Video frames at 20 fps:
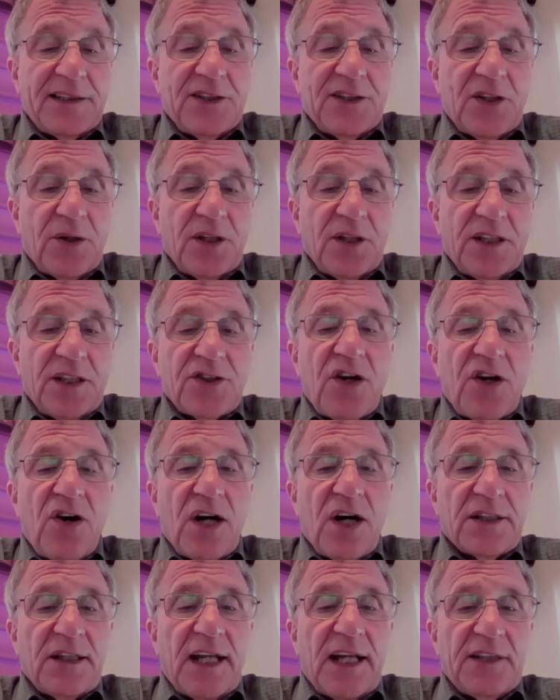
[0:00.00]
It's a
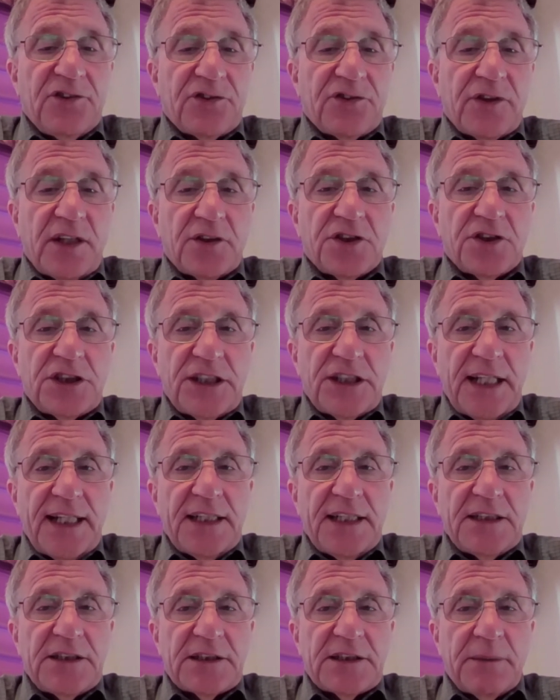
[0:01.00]
hard lifestyle
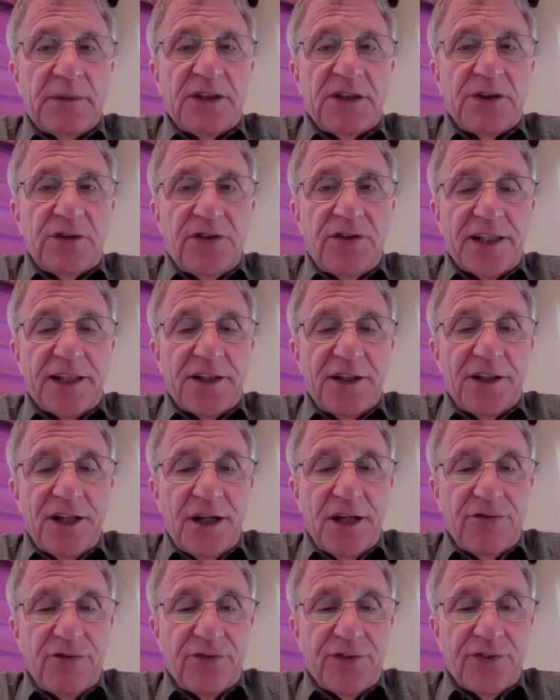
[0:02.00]
change. I mean, you've had
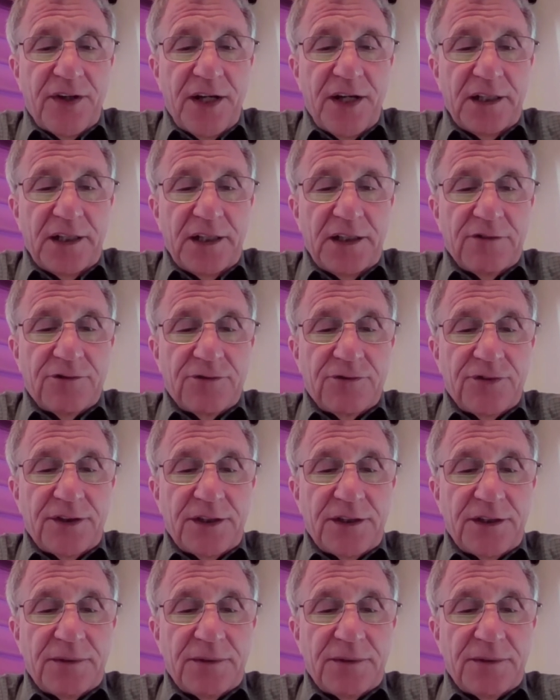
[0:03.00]
enough kind of